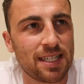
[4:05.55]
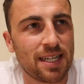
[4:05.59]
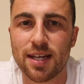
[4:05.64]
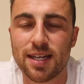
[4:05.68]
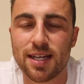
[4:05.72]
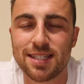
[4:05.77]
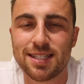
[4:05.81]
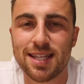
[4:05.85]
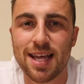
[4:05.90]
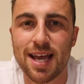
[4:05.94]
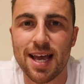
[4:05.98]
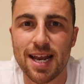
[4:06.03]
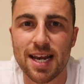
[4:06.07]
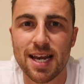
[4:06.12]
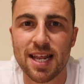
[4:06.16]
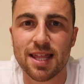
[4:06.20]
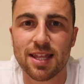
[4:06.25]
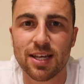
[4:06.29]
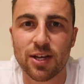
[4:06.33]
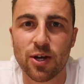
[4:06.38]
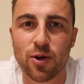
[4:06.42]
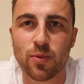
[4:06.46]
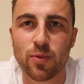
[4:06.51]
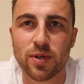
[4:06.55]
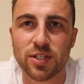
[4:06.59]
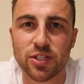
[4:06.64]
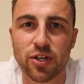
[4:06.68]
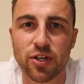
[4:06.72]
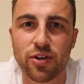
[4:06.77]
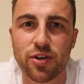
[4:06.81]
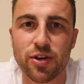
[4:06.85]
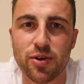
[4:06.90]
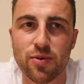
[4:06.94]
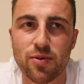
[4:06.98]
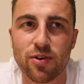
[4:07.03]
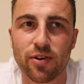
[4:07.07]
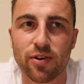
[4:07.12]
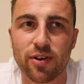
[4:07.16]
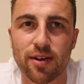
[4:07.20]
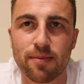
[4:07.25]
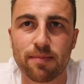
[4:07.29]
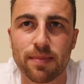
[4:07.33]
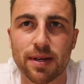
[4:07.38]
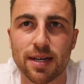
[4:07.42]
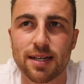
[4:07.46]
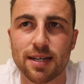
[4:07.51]
Is there anything I wish I knew
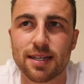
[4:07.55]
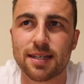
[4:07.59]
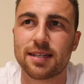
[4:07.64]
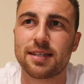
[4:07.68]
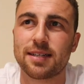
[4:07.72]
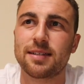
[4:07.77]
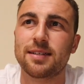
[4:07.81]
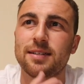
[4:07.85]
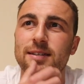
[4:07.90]
looking back?